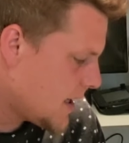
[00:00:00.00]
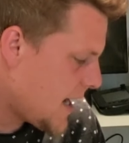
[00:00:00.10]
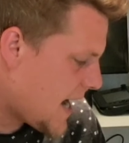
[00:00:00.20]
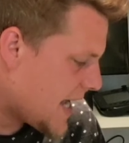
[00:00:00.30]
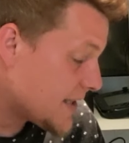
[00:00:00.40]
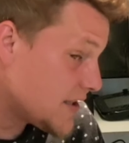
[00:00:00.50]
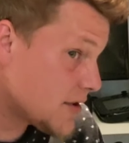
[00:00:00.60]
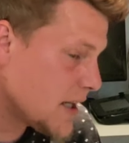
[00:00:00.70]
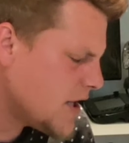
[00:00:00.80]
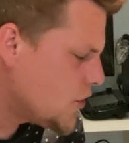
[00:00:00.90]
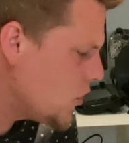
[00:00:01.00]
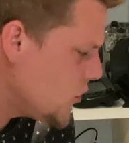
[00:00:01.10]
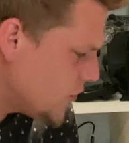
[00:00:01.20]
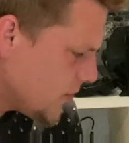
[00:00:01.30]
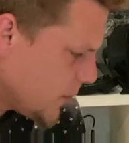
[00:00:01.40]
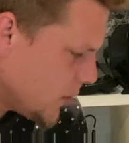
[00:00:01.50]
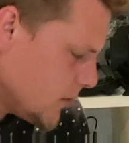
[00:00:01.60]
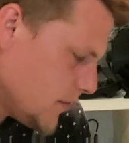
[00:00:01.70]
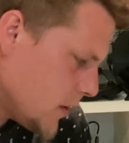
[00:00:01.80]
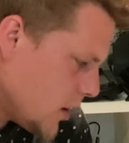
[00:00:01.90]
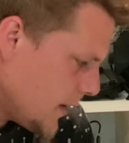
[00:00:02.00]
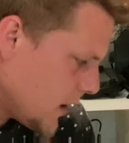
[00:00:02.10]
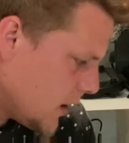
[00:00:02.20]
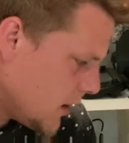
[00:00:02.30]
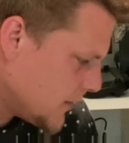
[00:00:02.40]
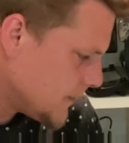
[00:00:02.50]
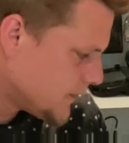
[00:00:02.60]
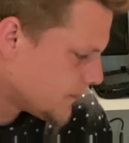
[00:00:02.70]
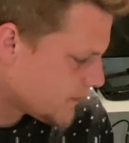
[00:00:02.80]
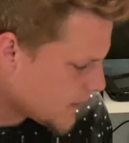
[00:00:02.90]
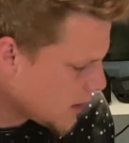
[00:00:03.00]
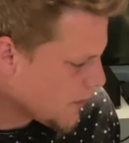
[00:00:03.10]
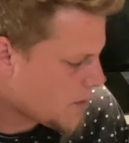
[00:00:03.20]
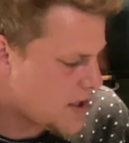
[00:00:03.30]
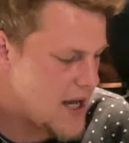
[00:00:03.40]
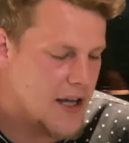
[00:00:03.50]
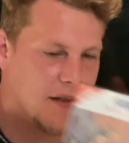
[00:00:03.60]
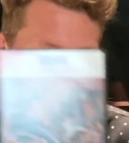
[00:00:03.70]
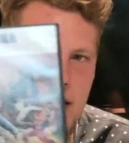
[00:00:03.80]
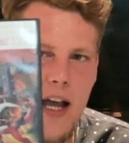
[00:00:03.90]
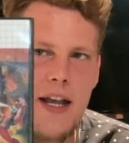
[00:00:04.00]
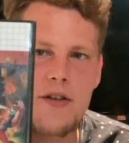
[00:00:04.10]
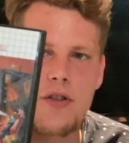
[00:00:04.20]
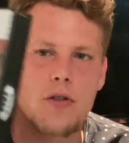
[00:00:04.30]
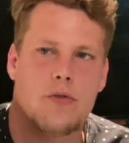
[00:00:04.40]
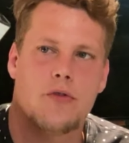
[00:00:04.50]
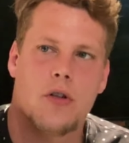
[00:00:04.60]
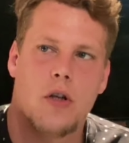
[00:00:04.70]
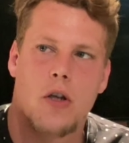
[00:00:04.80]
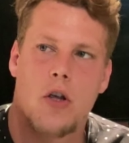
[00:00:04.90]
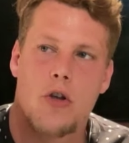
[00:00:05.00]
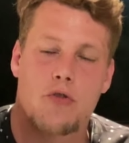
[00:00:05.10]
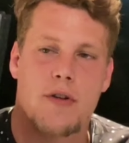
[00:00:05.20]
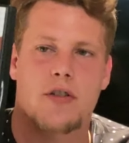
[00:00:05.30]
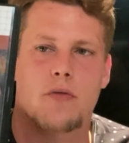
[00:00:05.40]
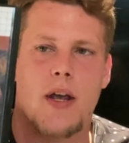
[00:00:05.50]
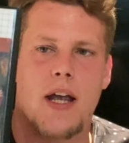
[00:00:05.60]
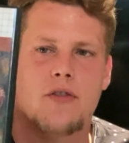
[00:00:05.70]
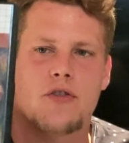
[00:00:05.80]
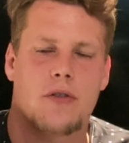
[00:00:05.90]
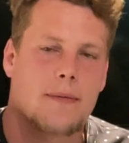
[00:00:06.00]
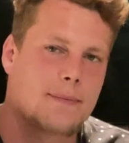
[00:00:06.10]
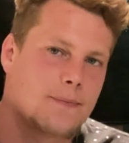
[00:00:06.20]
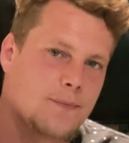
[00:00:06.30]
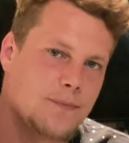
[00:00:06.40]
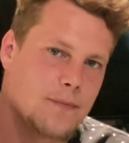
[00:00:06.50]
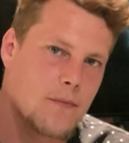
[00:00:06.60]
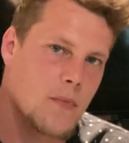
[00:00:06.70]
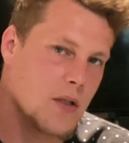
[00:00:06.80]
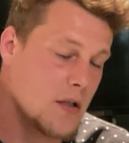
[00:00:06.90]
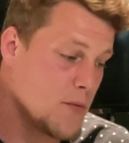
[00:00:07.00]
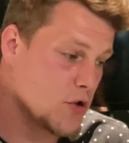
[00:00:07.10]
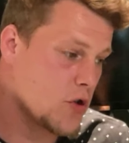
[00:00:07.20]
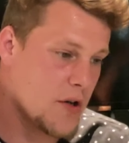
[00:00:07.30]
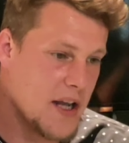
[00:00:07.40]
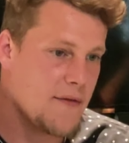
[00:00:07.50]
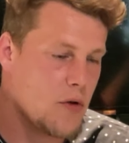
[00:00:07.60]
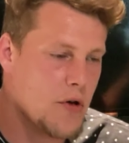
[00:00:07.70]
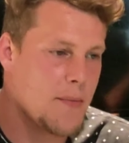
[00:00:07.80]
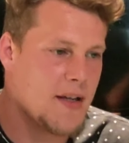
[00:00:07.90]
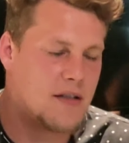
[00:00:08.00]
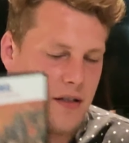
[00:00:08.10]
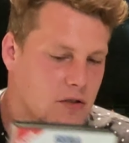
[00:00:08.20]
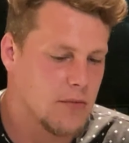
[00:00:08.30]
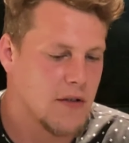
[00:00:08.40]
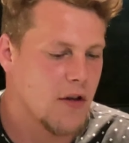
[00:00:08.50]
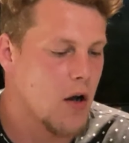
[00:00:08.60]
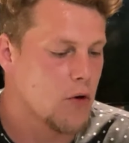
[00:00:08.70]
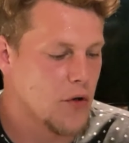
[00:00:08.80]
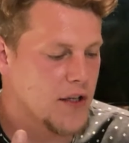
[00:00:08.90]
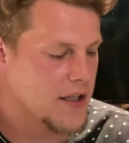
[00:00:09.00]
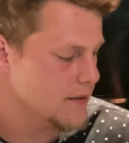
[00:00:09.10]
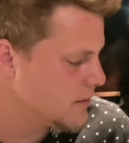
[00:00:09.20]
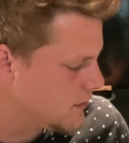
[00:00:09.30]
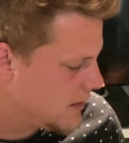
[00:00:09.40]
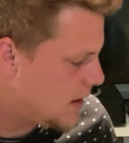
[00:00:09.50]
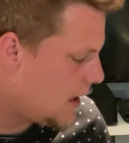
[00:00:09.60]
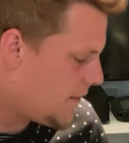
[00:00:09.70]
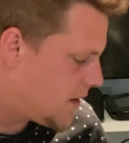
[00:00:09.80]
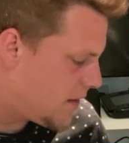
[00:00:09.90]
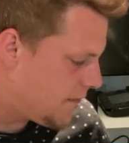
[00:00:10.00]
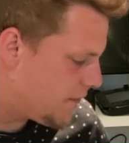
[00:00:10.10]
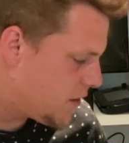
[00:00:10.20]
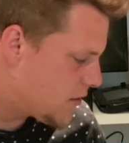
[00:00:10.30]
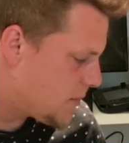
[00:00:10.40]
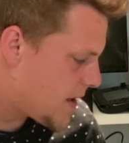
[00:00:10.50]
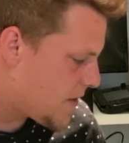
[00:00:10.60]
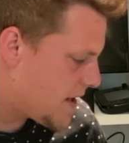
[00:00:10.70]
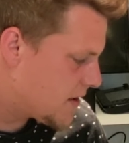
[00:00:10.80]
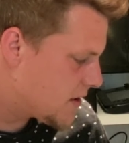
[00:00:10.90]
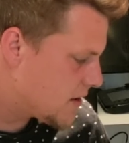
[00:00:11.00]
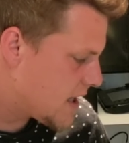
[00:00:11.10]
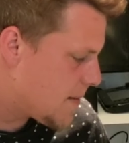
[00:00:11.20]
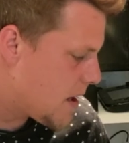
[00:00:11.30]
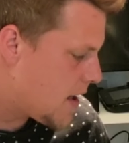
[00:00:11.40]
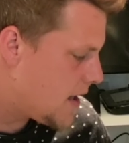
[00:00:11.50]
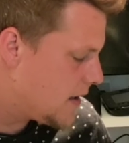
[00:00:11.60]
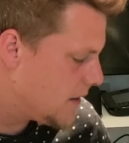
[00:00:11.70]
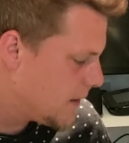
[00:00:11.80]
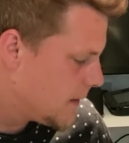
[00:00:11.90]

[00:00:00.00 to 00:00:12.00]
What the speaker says: Has its issues, but there we go. Another one that has its slight issues. Streets of Rage, you must own it. If you own a Master System, you've got to own it, even if there's bad things to say about it.